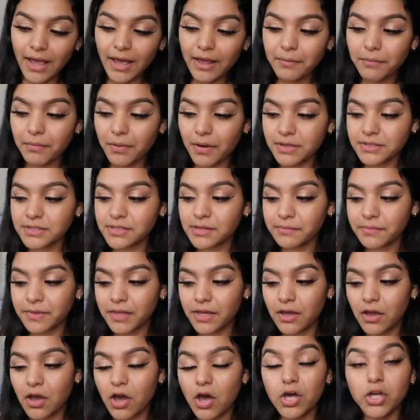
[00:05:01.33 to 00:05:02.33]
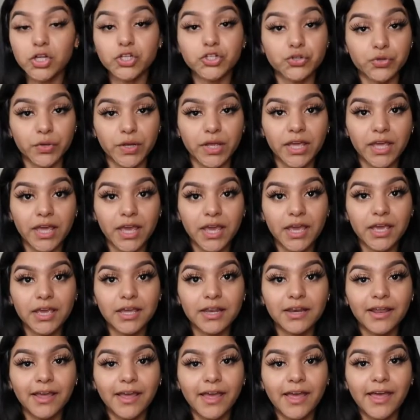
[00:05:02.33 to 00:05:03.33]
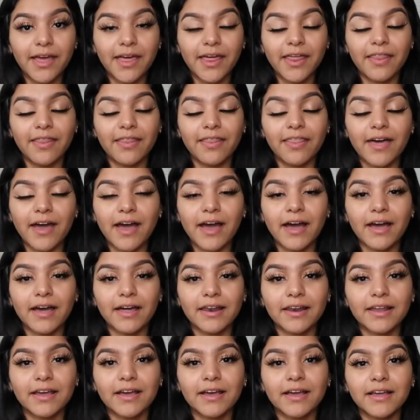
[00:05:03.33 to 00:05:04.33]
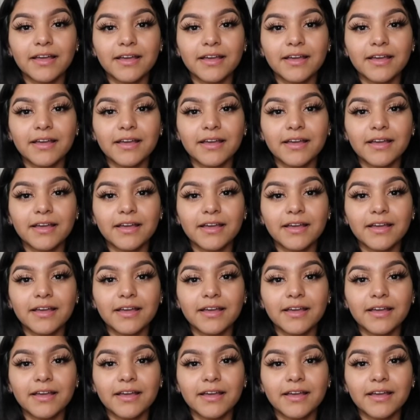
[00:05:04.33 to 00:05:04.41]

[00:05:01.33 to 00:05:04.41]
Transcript: had bought something called Drink Aid that